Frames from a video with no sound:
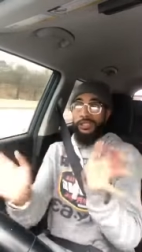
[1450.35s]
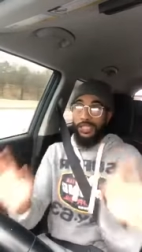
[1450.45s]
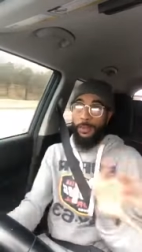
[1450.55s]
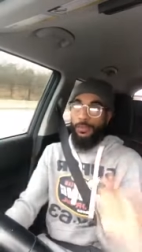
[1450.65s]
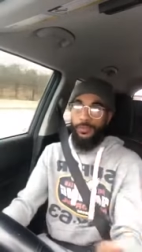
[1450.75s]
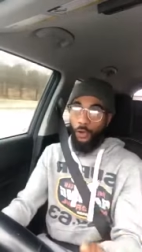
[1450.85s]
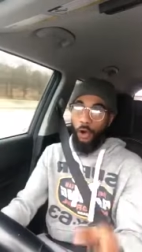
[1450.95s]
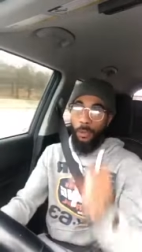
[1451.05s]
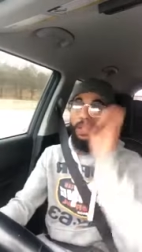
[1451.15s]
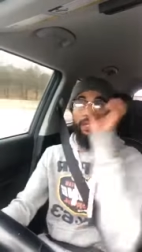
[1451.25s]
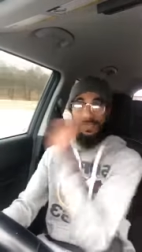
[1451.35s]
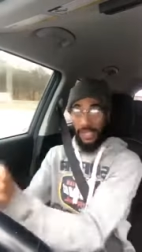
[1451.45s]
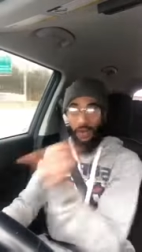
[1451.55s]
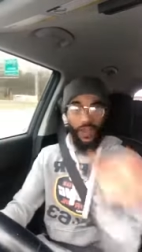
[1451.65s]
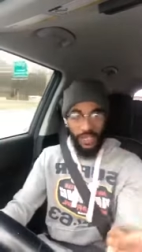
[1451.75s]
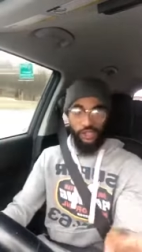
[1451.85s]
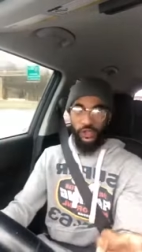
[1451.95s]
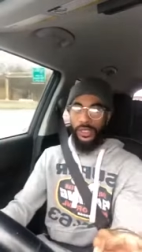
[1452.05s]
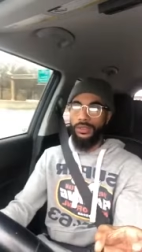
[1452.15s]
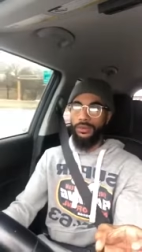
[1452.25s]
shape, or form
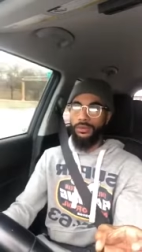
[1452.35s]
self-hatred